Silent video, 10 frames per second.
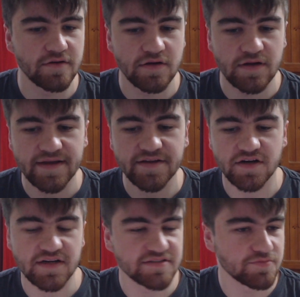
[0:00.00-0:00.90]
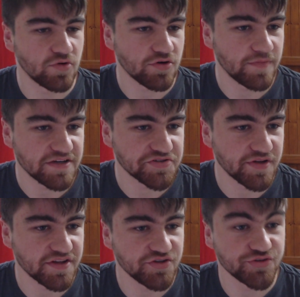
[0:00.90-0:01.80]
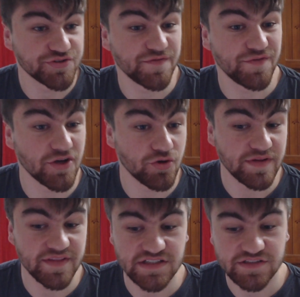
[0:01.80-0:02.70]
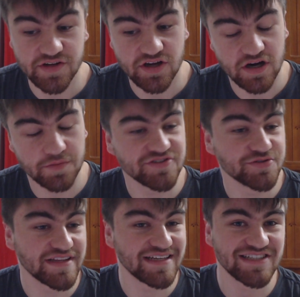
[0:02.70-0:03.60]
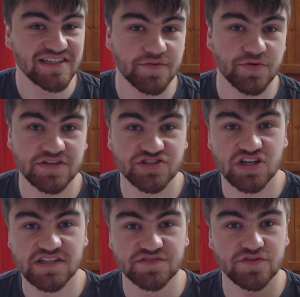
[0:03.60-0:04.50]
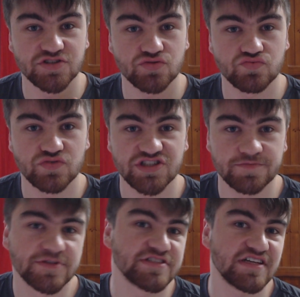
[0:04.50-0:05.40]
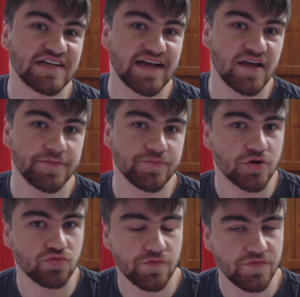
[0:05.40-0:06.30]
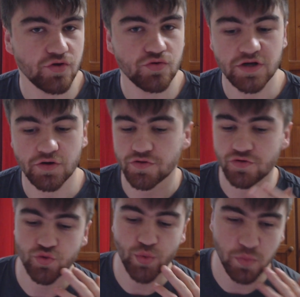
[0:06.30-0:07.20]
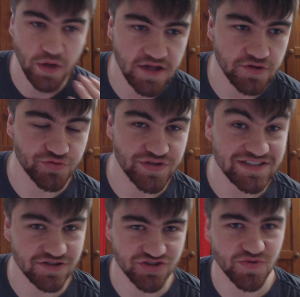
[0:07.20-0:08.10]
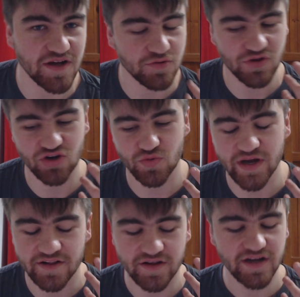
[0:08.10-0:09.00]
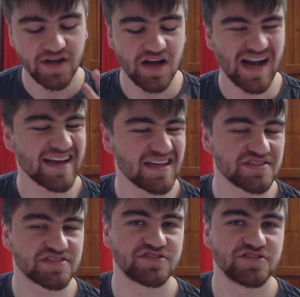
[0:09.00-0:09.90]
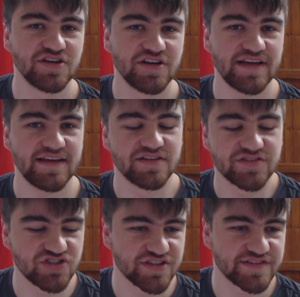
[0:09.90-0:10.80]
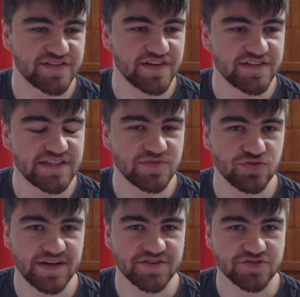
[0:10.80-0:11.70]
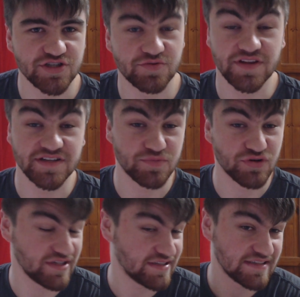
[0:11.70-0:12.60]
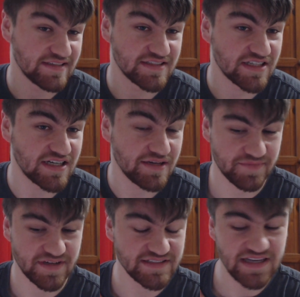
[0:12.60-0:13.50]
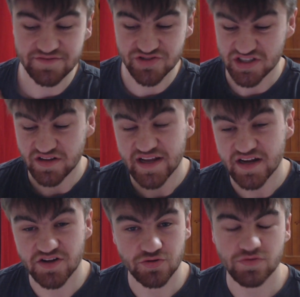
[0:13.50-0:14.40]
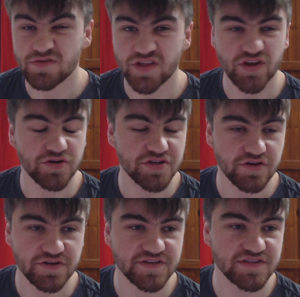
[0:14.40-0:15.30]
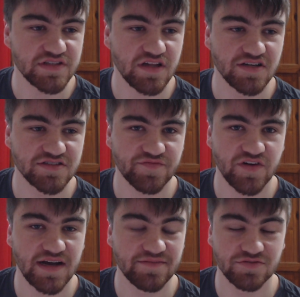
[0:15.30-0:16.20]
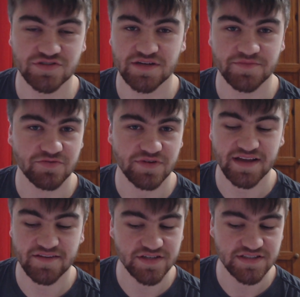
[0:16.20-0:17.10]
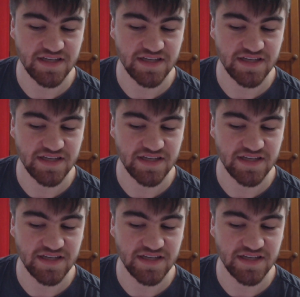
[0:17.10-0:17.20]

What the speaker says: Hey guys, and welcome back to another YouTube video. In this video I'll be doing the GWS Giants vs Richmond game review, going through who went well, who didn't go so well. Oh well, I guess it's just the Tim Taranto show at this point in time. He's averaging like 130 odd in his last 5 or something ridiculous.